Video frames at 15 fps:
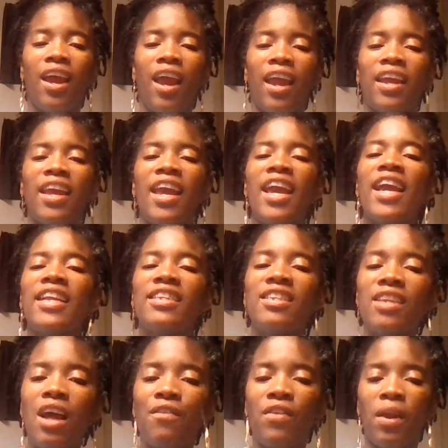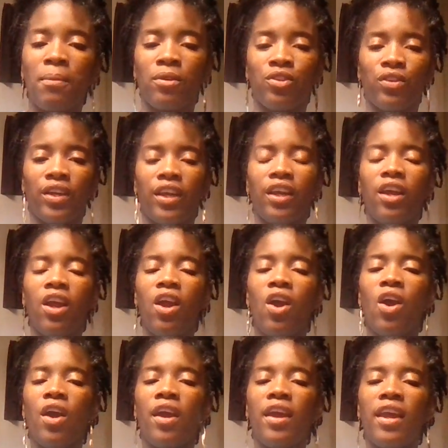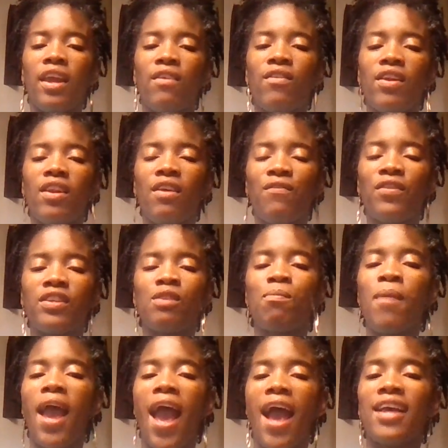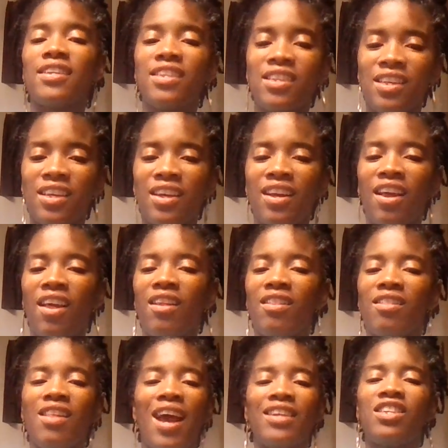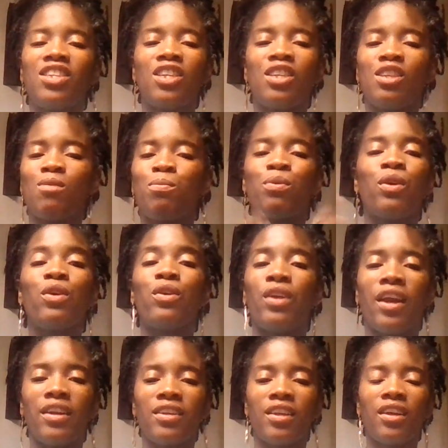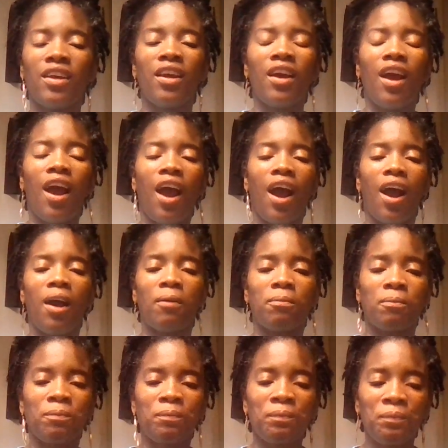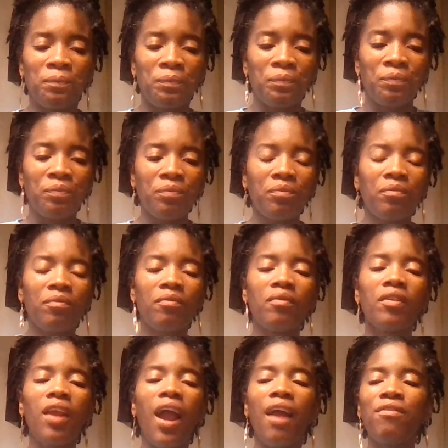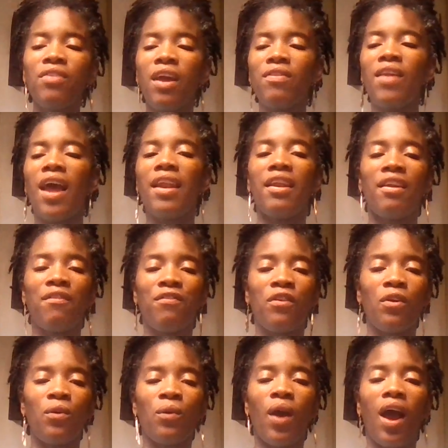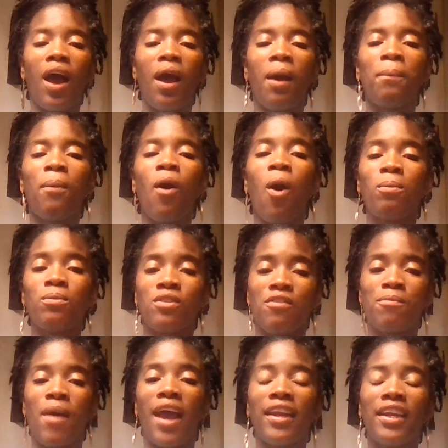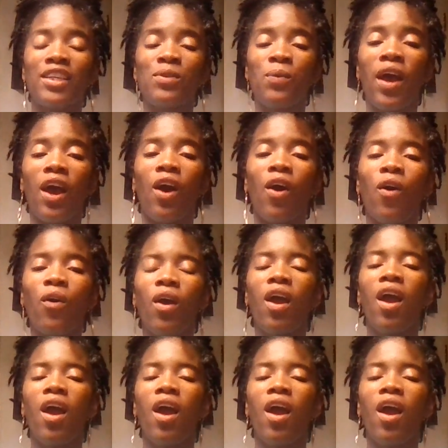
a hint of imagery, even if it's masked, that's just brilliant. I've done that in a few poems of mine as well.